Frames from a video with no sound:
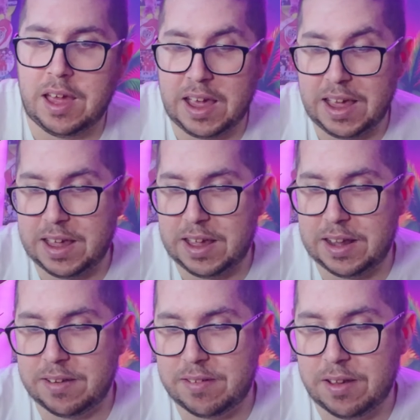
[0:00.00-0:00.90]

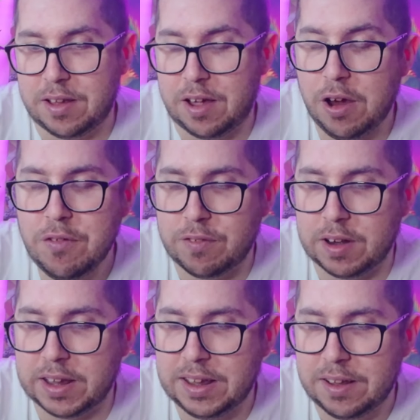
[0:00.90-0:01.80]
And
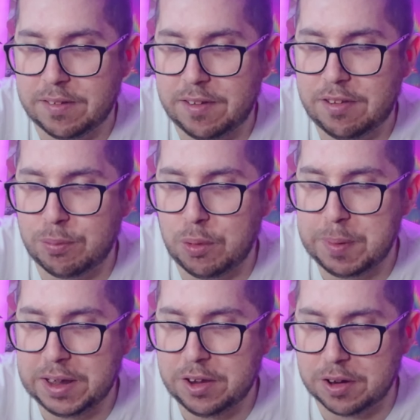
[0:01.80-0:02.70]
hopefully this will
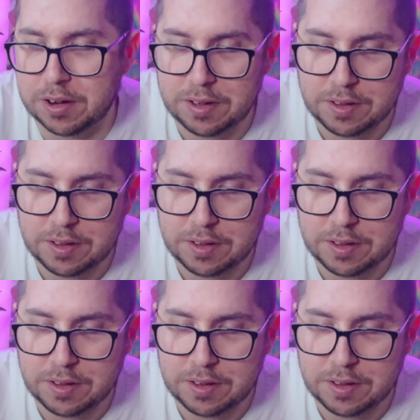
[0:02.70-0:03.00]
be good.